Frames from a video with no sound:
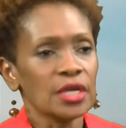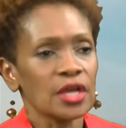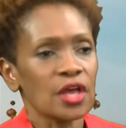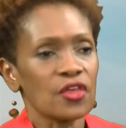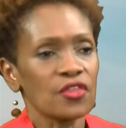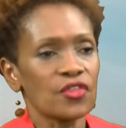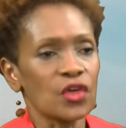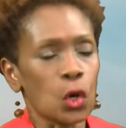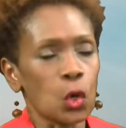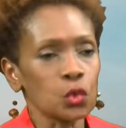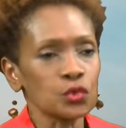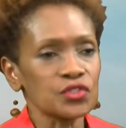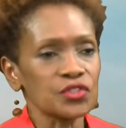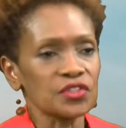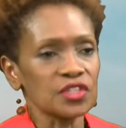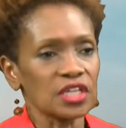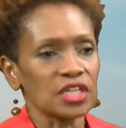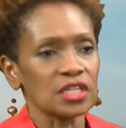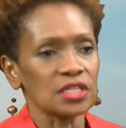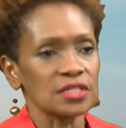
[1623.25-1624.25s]
those
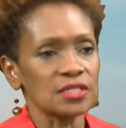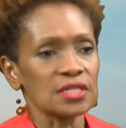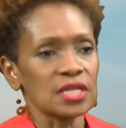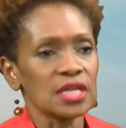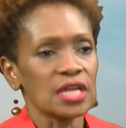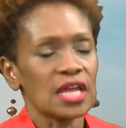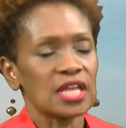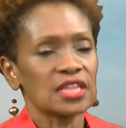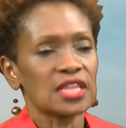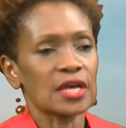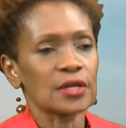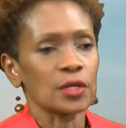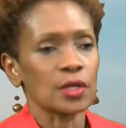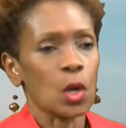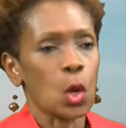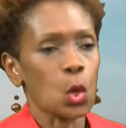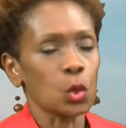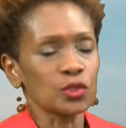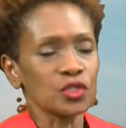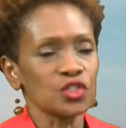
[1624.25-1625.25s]
things that are
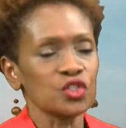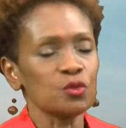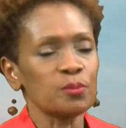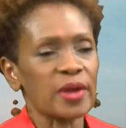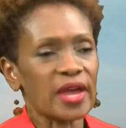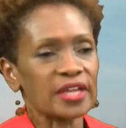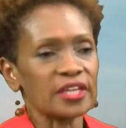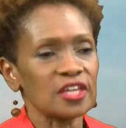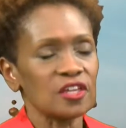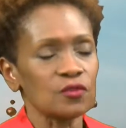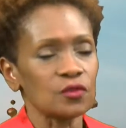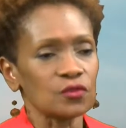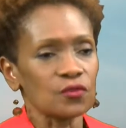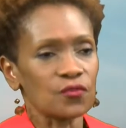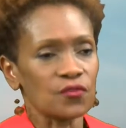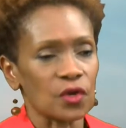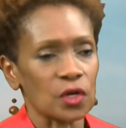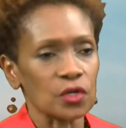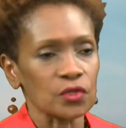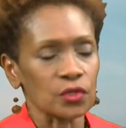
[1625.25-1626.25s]
holding you back even
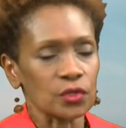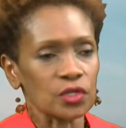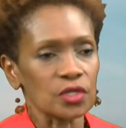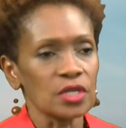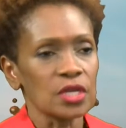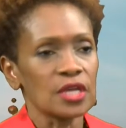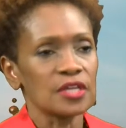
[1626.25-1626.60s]
further